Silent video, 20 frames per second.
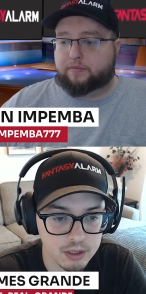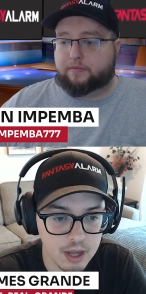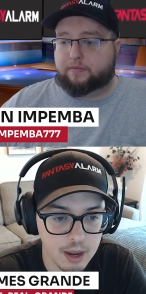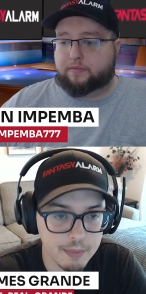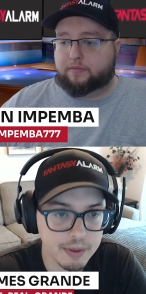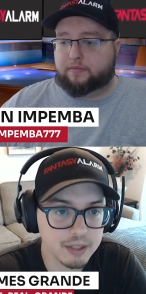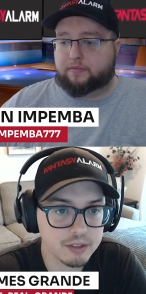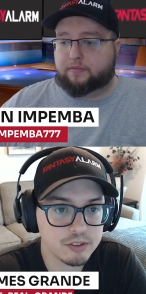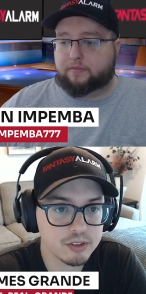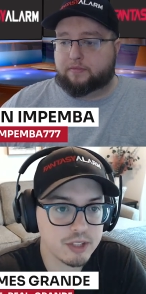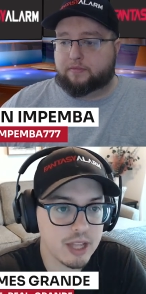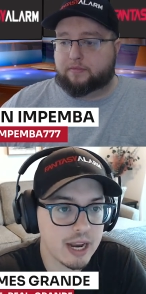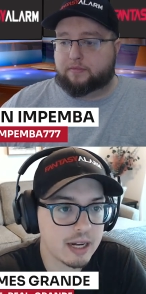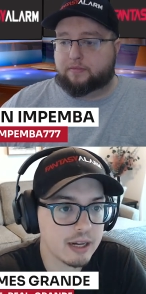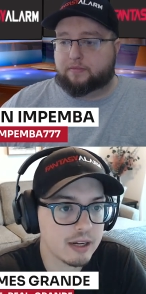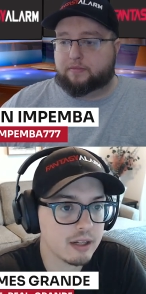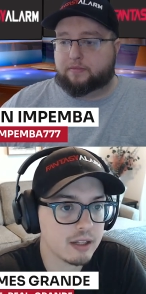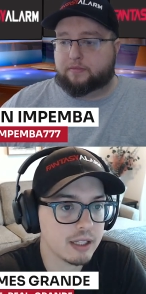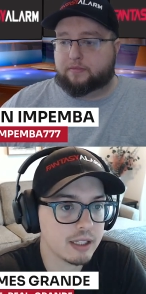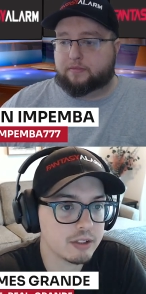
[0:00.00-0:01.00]
Speaker 1: I mean, it's
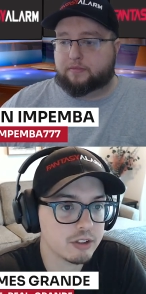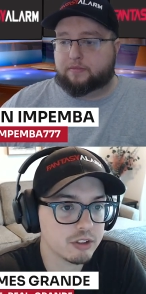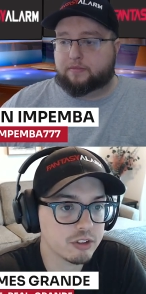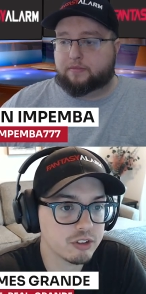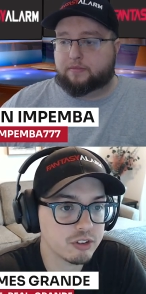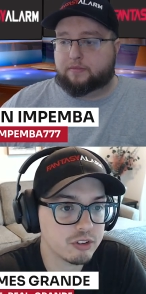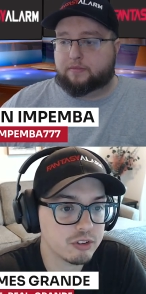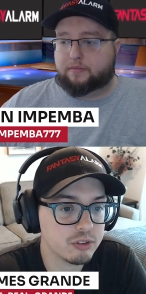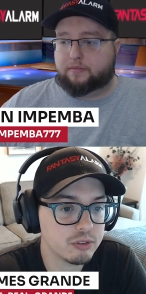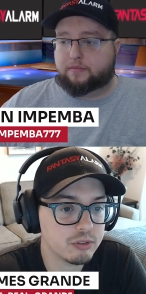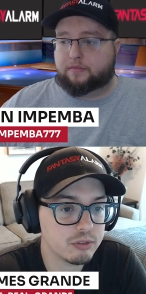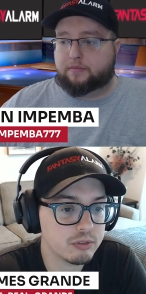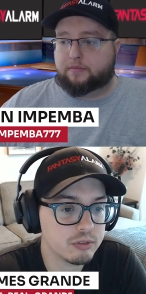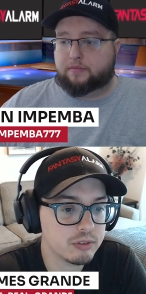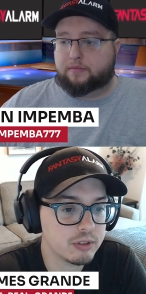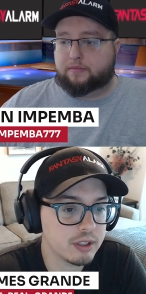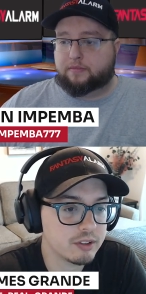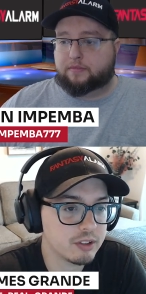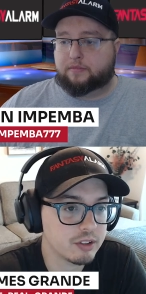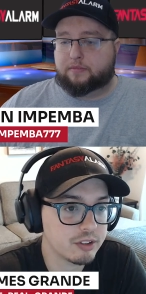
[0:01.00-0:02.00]
10. Like
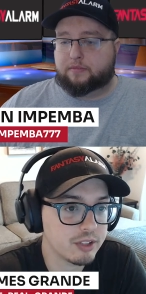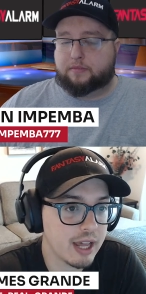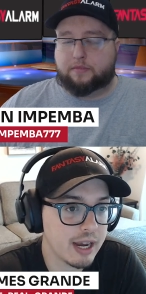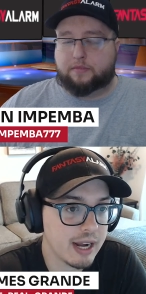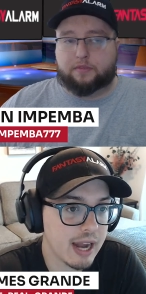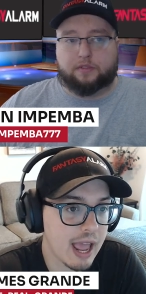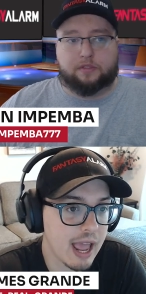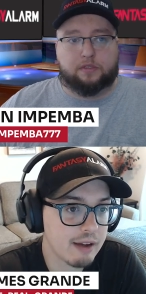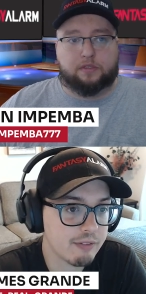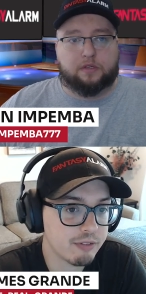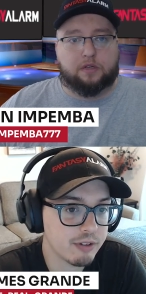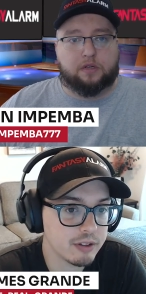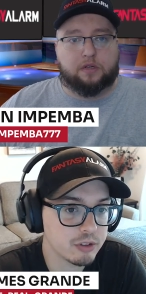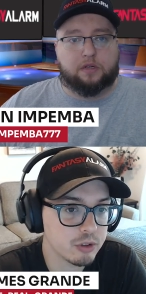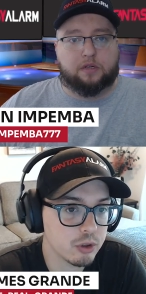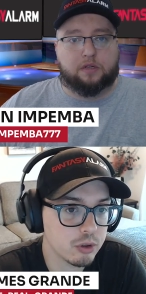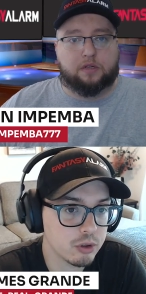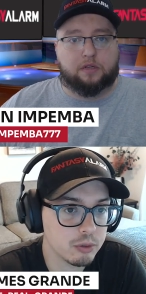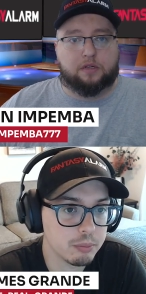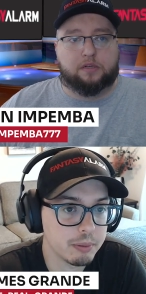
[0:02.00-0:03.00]
it's a 10.5 run
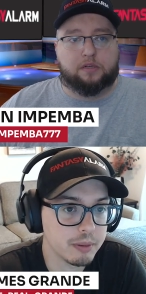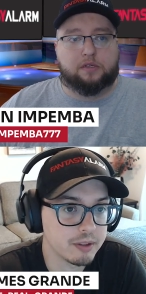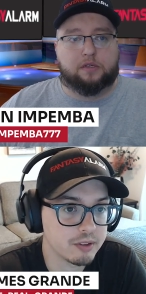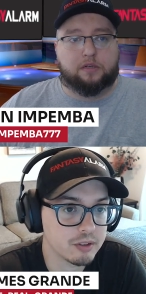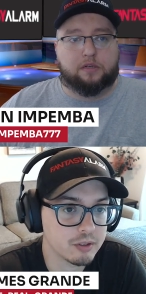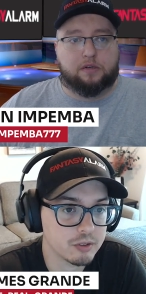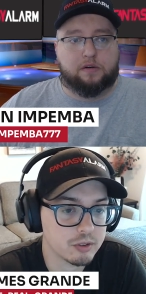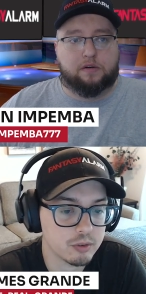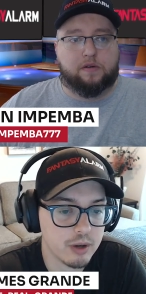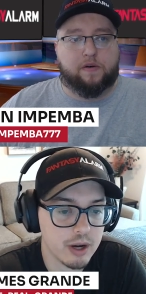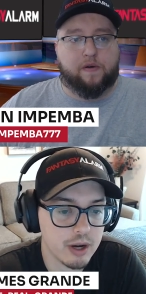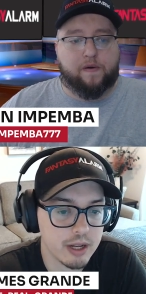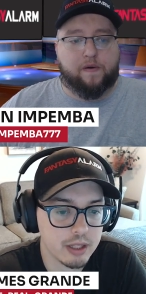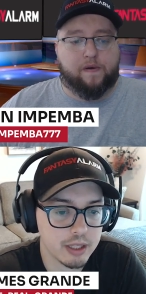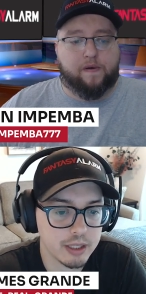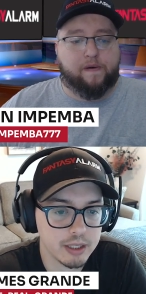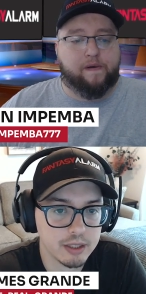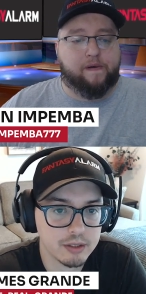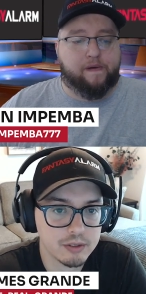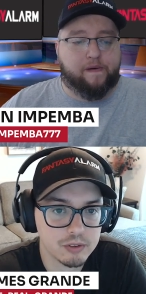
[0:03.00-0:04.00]
total places, right?
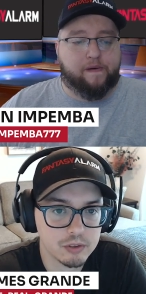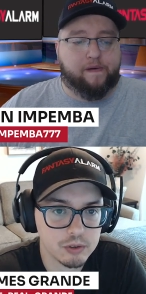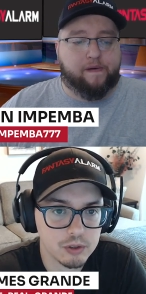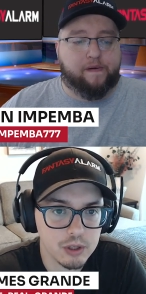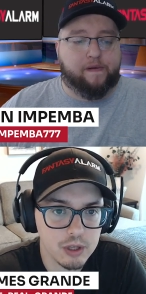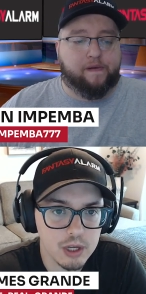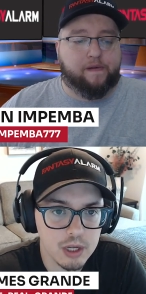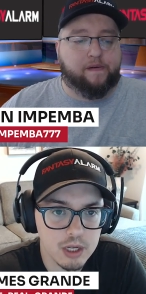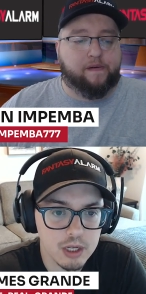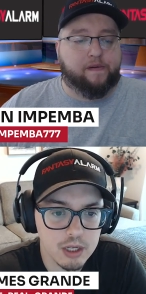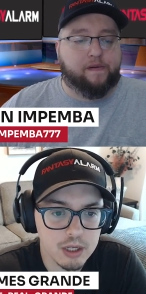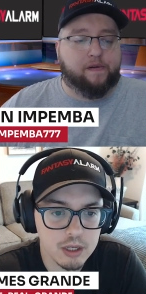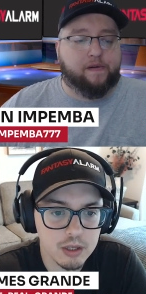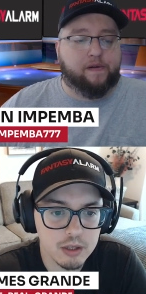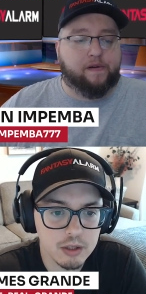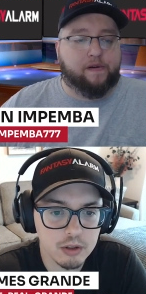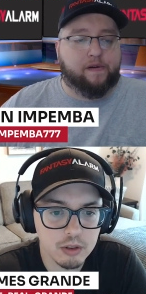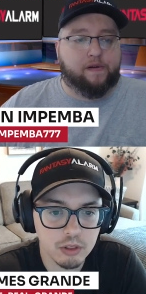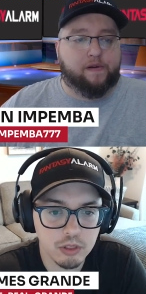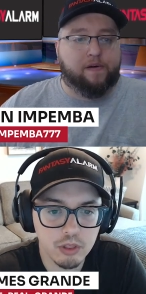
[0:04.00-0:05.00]
Like it's
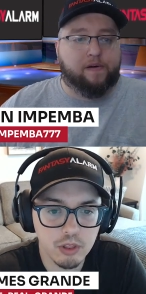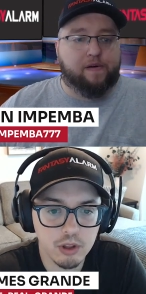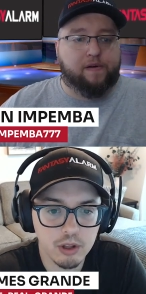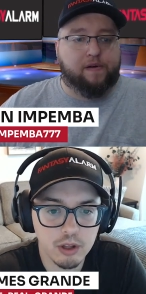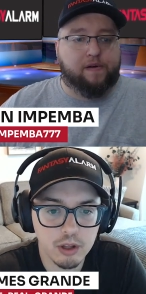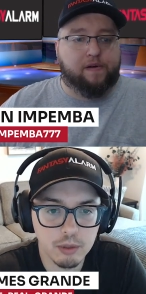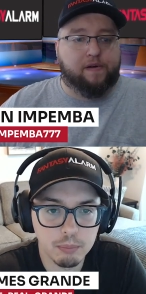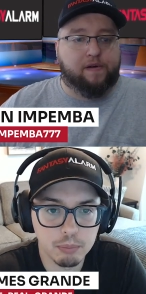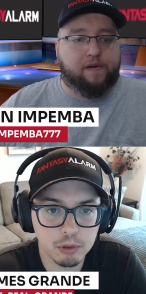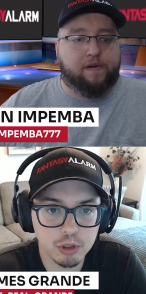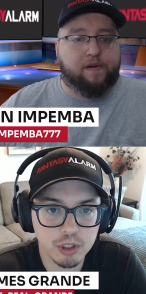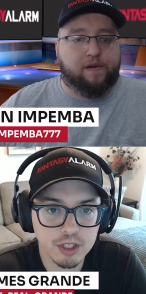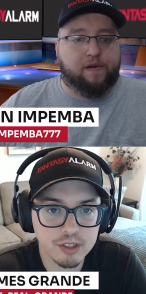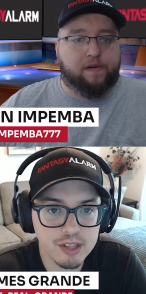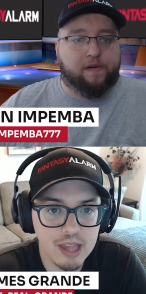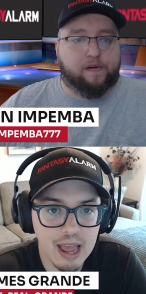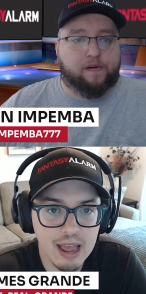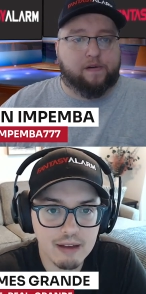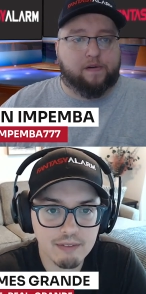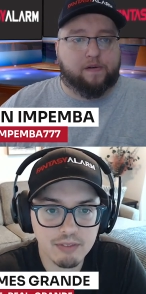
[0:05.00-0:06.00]
the Blue Jays
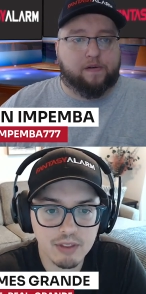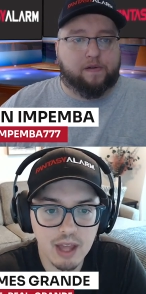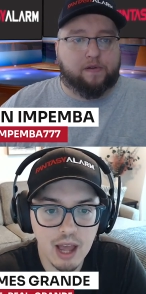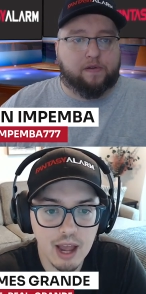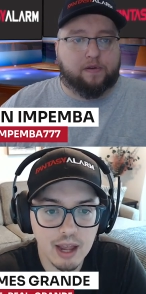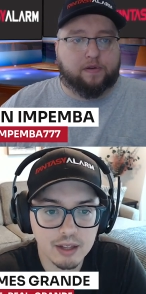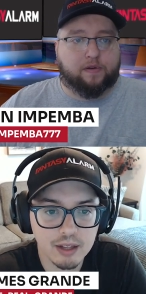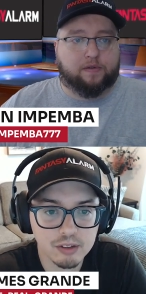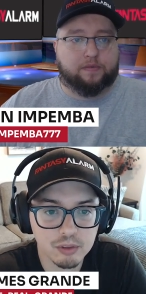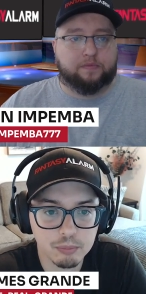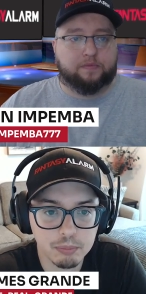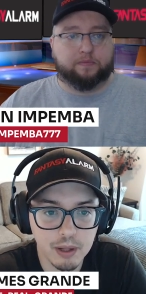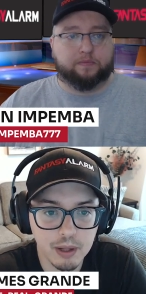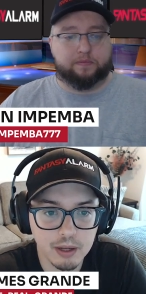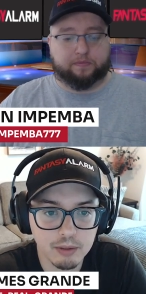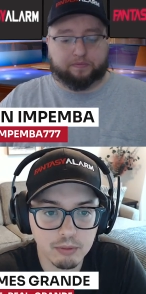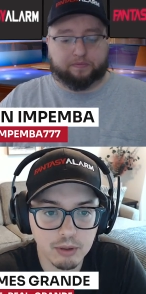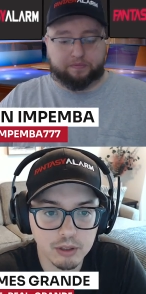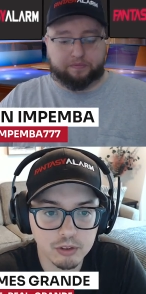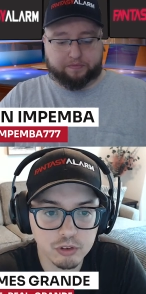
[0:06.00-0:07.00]
have the highest
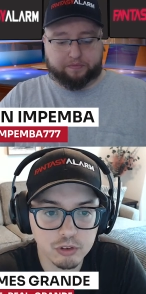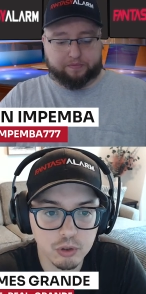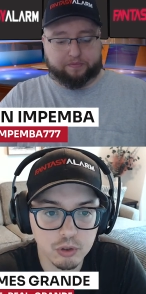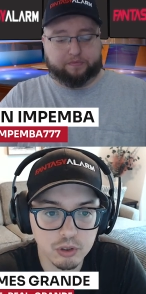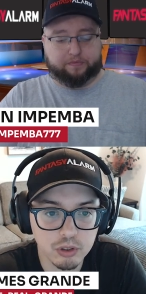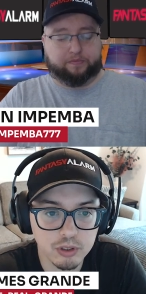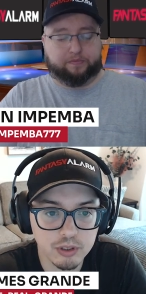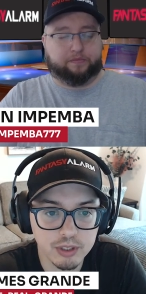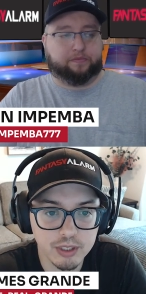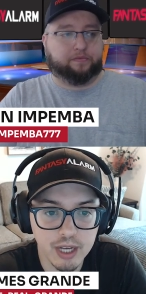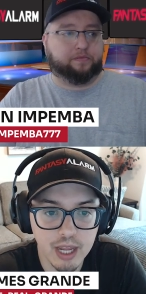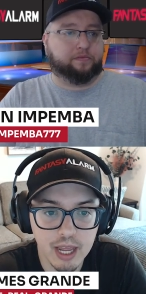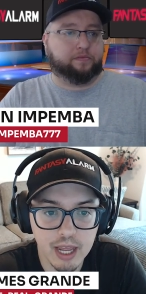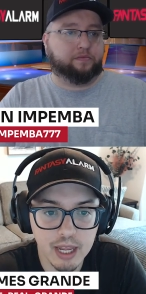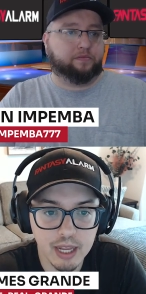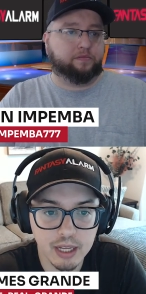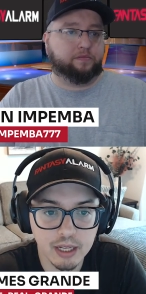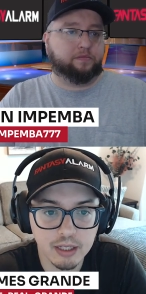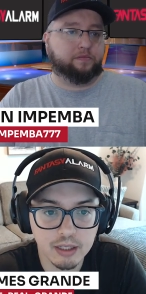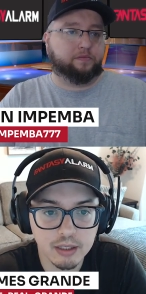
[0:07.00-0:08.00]
implied run total of the
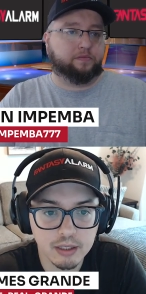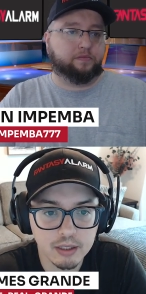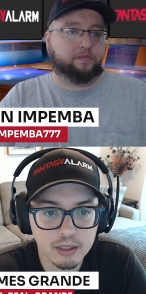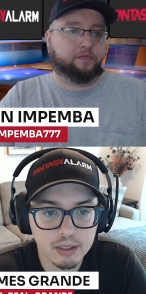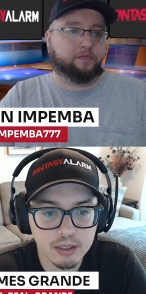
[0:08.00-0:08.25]
day.